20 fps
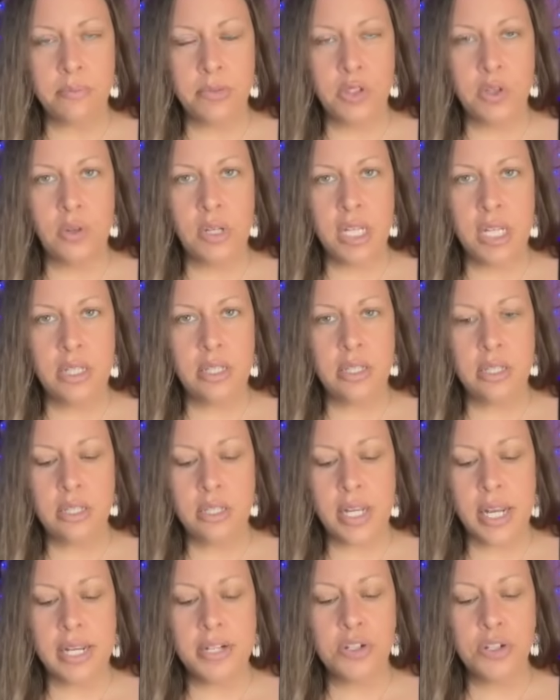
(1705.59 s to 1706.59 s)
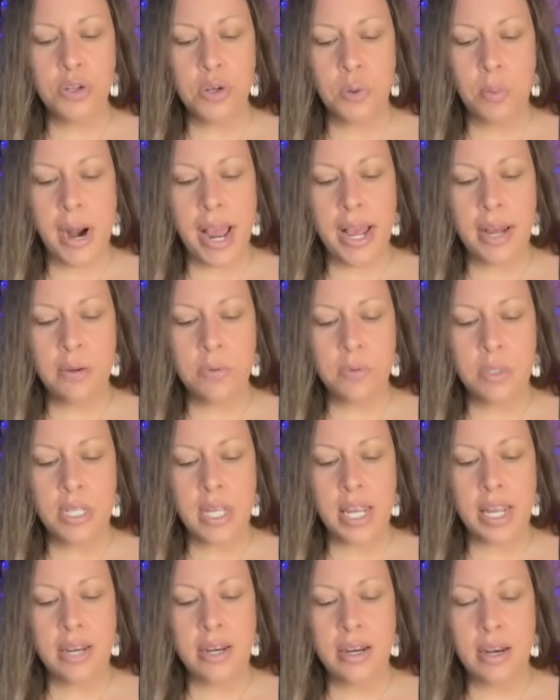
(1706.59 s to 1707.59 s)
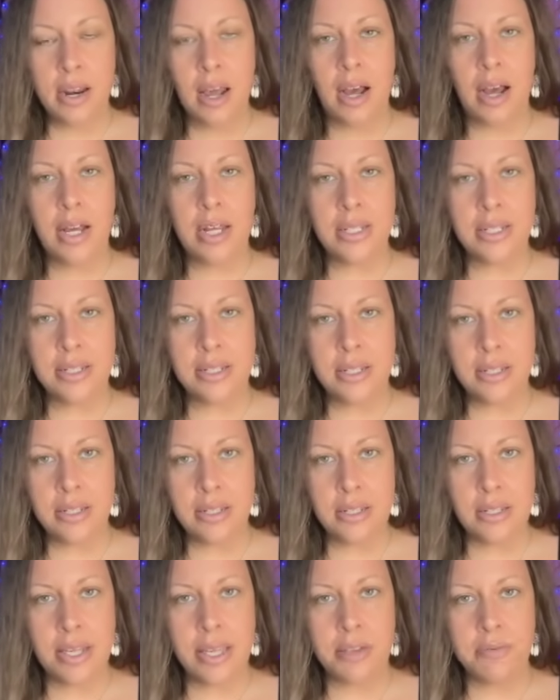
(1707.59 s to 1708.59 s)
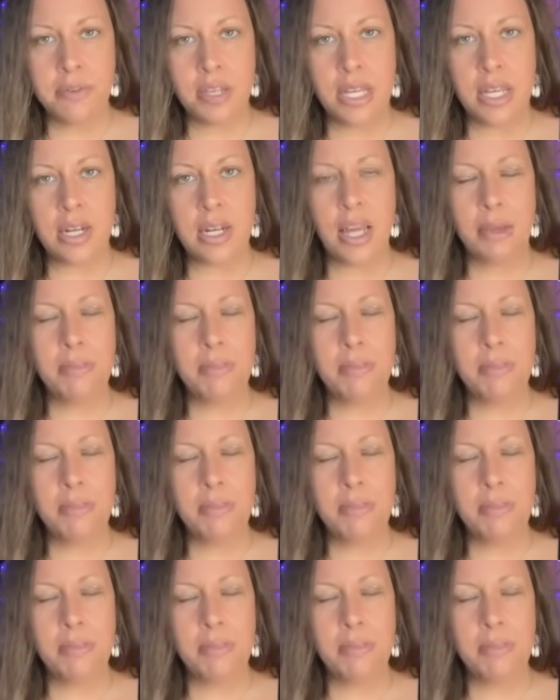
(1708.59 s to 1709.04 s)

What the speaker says: you need to stand your ground and not give in.